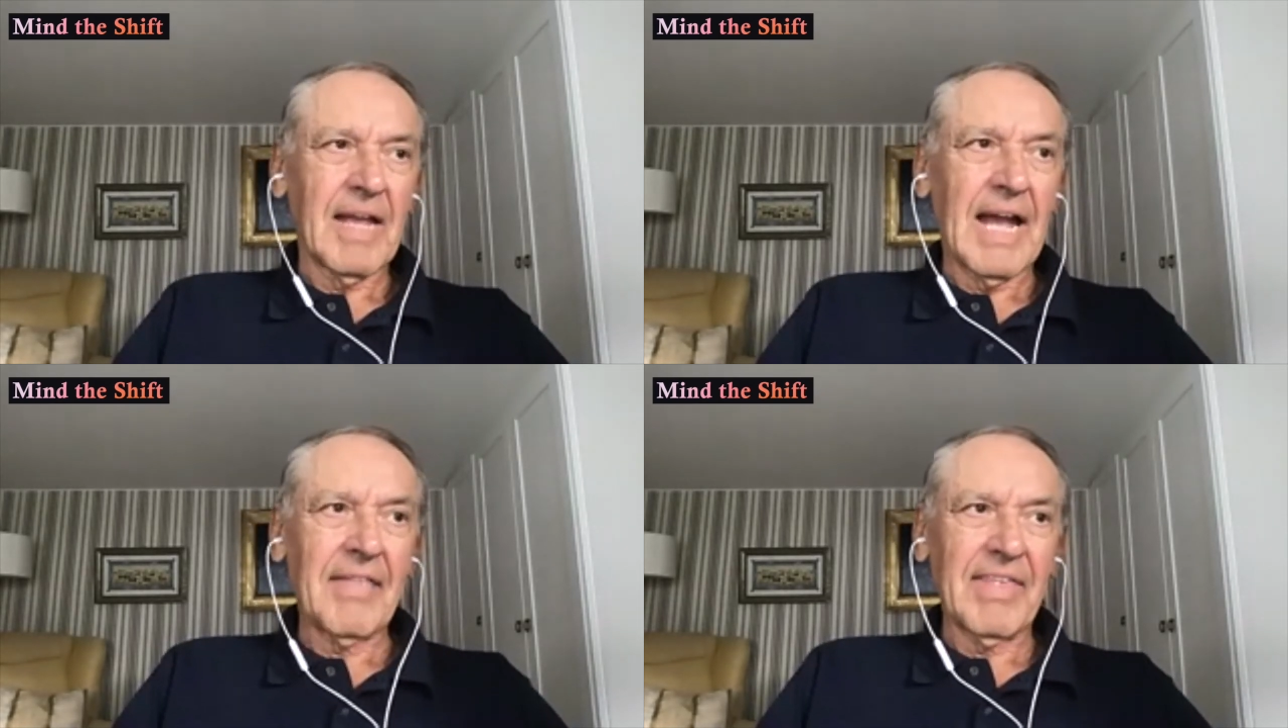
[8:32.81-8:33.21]

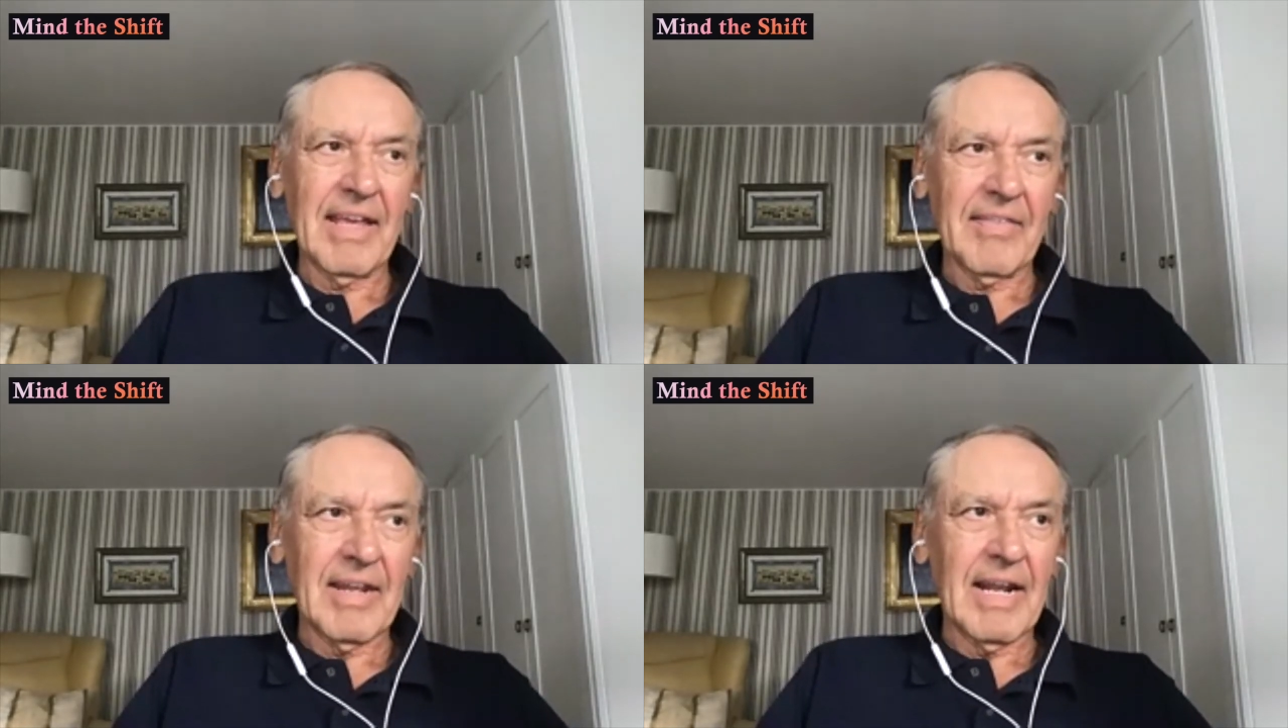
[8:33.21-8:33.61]
I
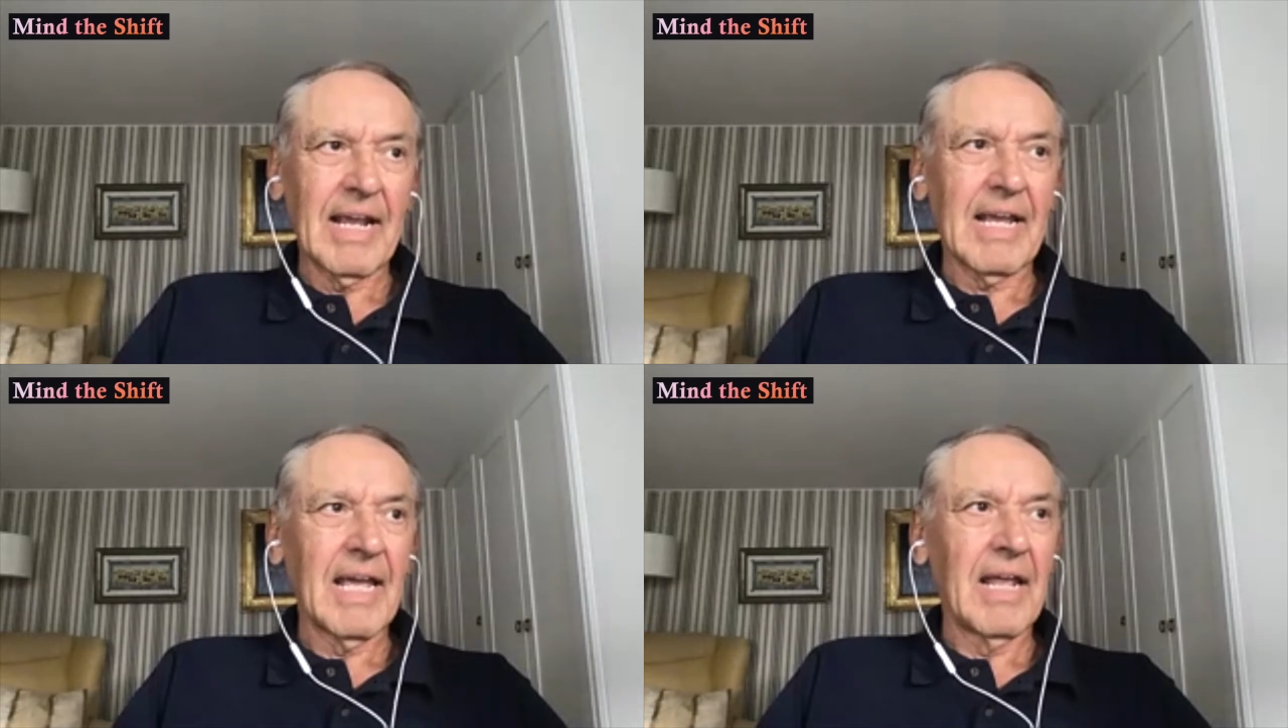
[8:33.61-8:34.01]
think that I
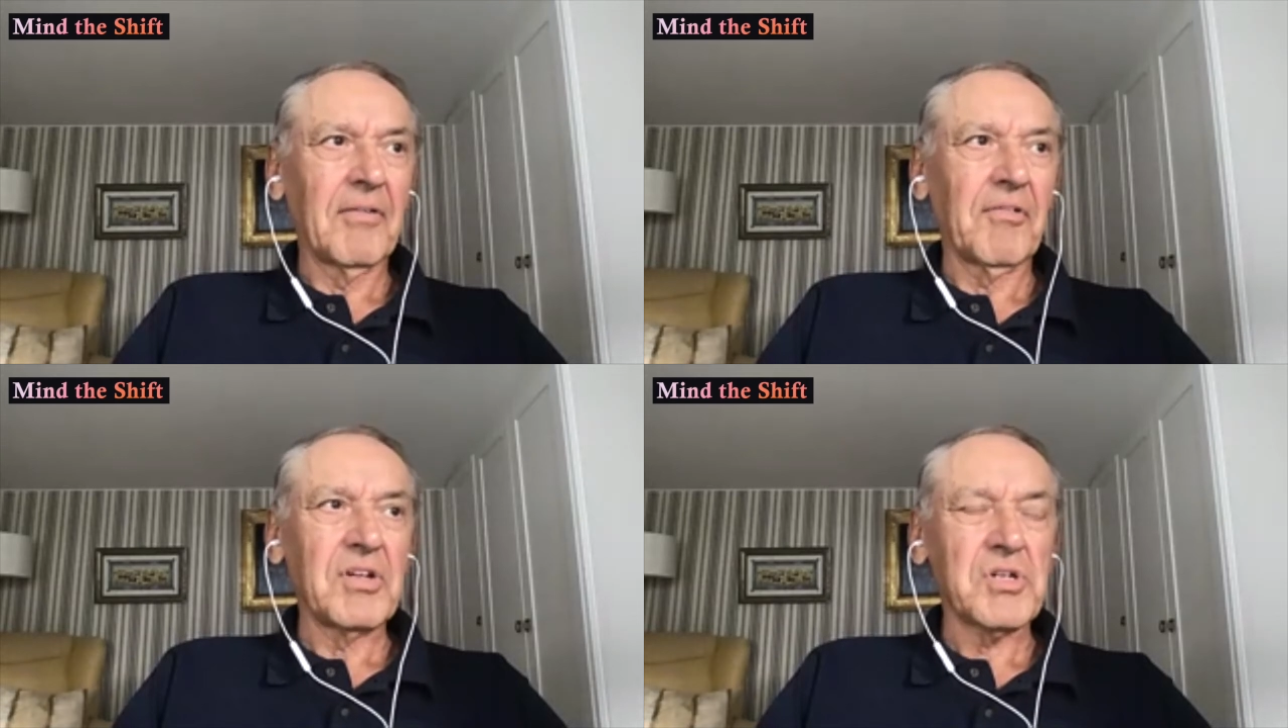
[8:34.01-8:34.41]
can
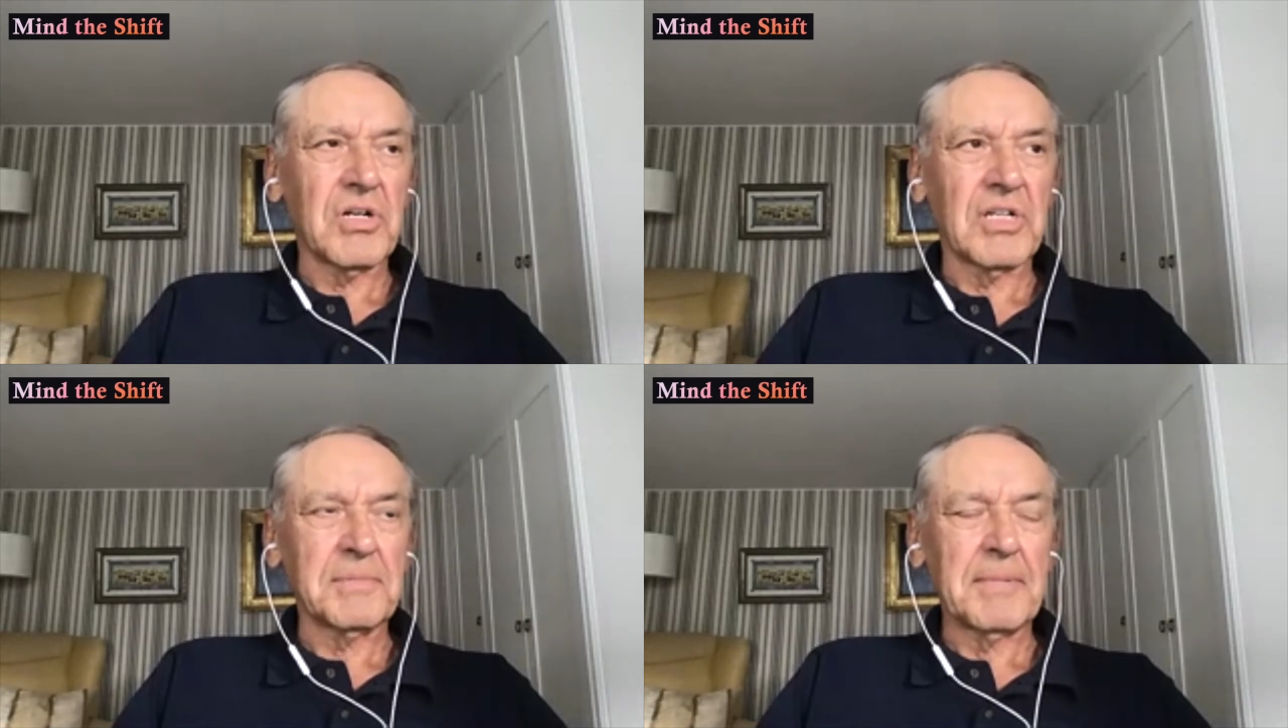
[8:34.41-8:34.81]

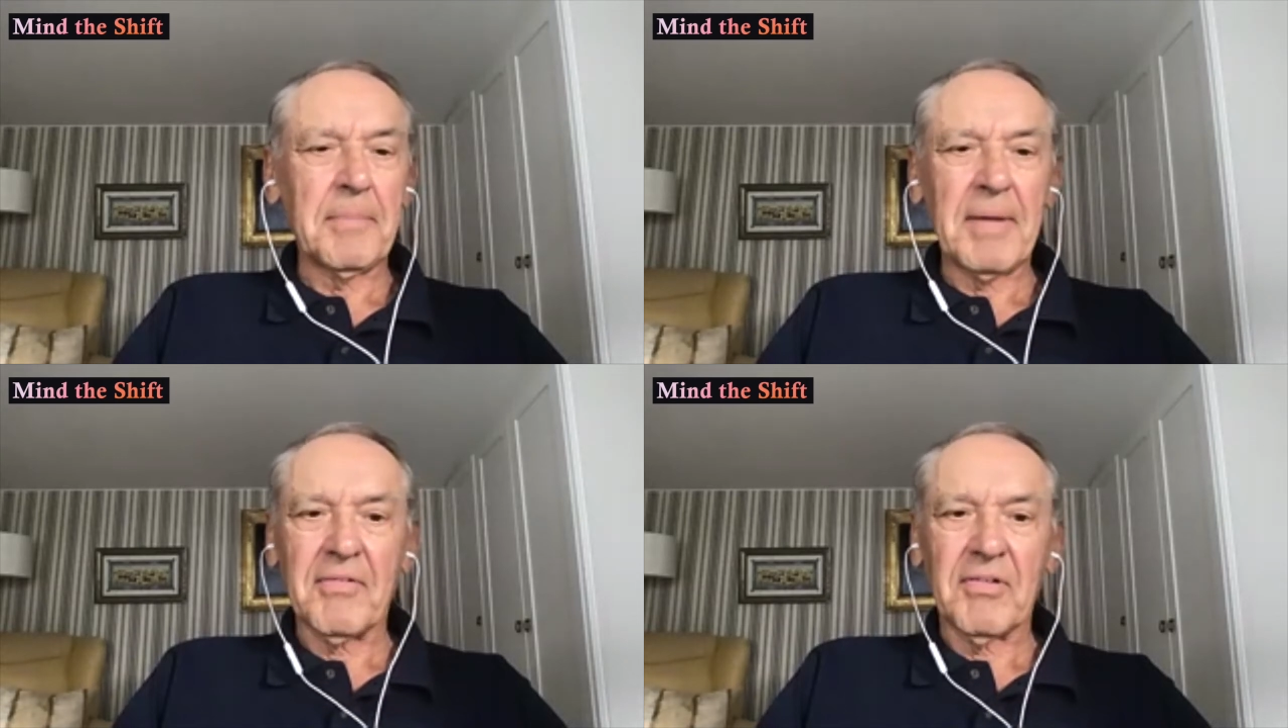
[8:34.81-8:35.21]
recharge my
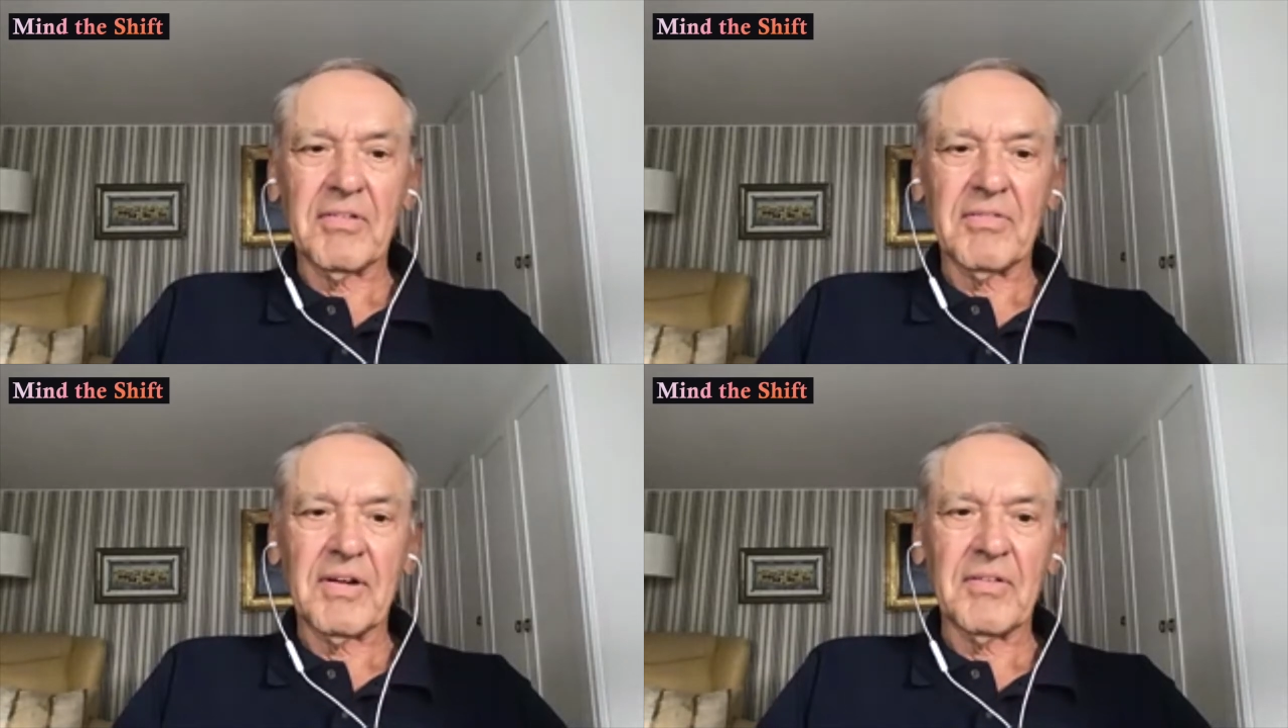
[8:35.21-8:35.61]

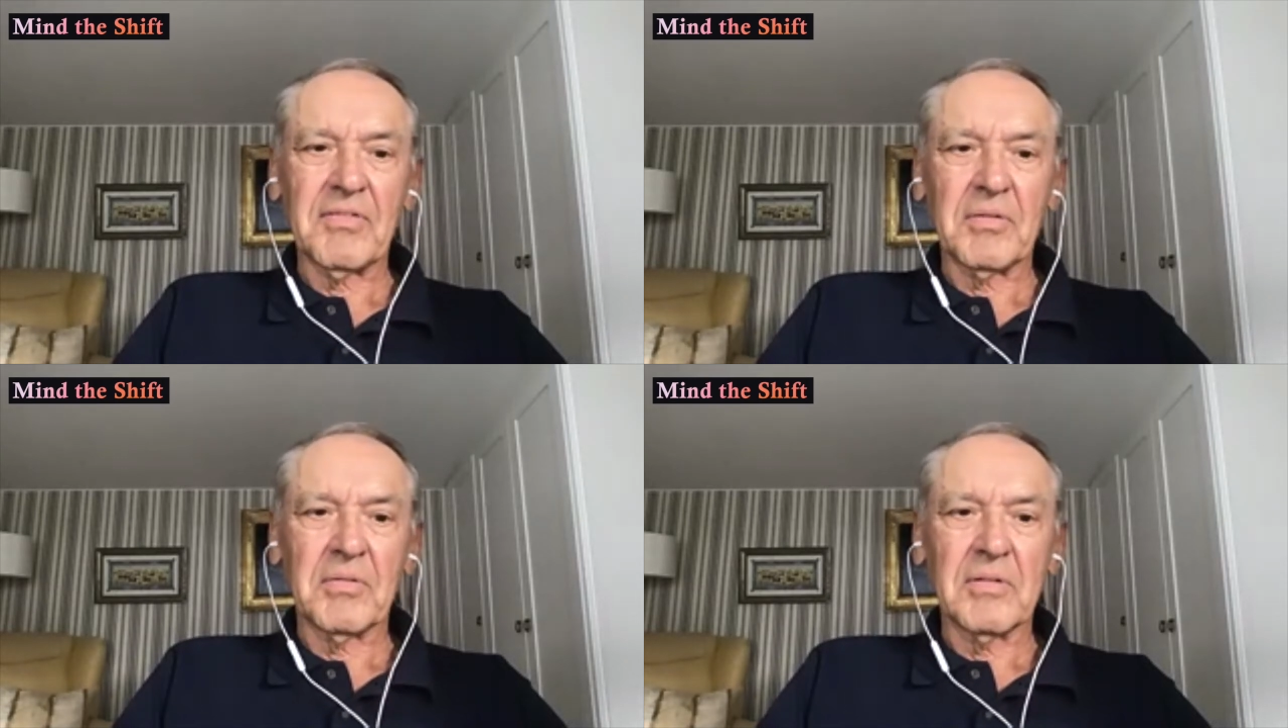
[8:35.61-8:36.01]
batteries very
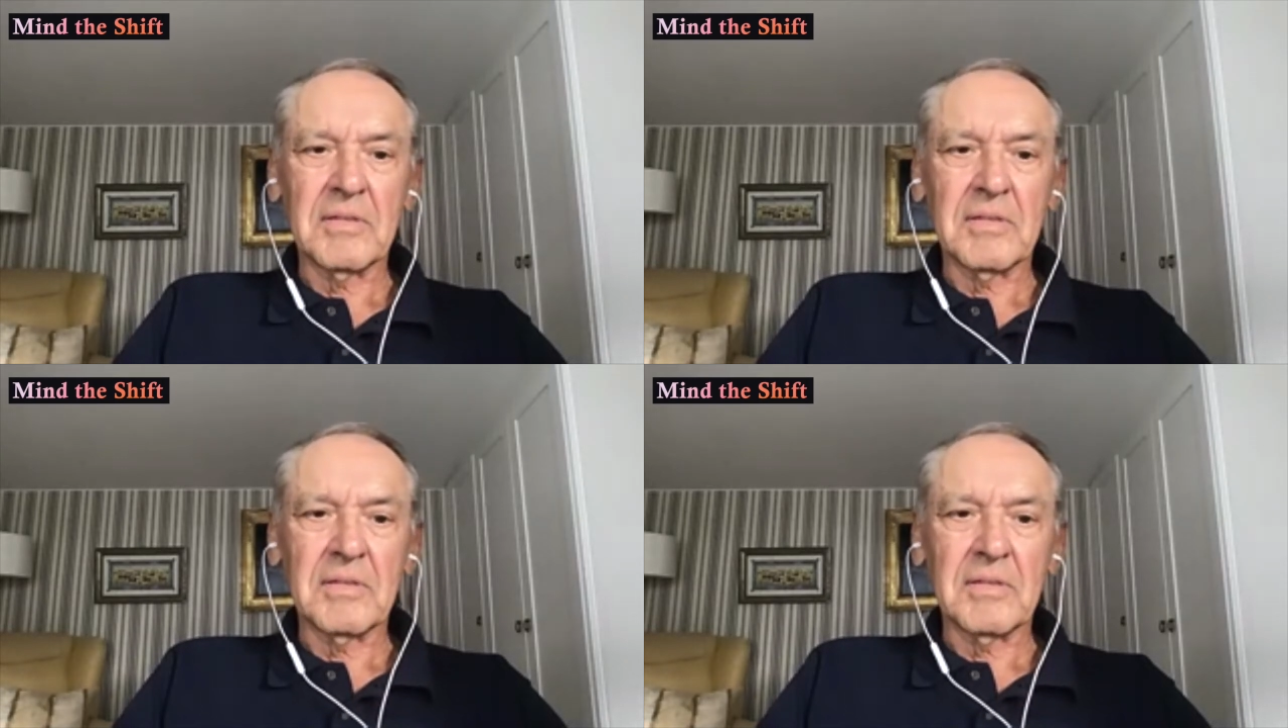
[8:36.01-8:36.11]
soon,